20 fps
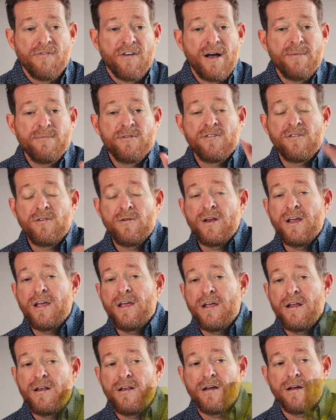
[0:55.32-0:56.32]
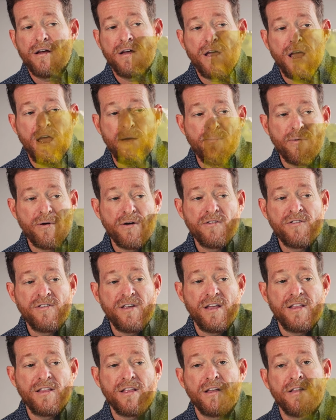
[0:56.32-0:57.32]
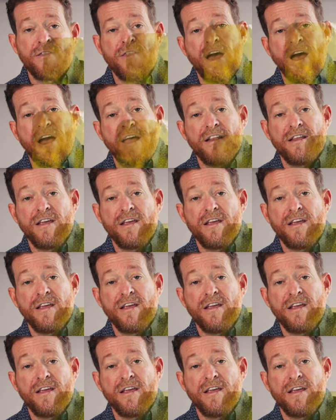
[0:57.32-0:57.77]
I'm shooting a person that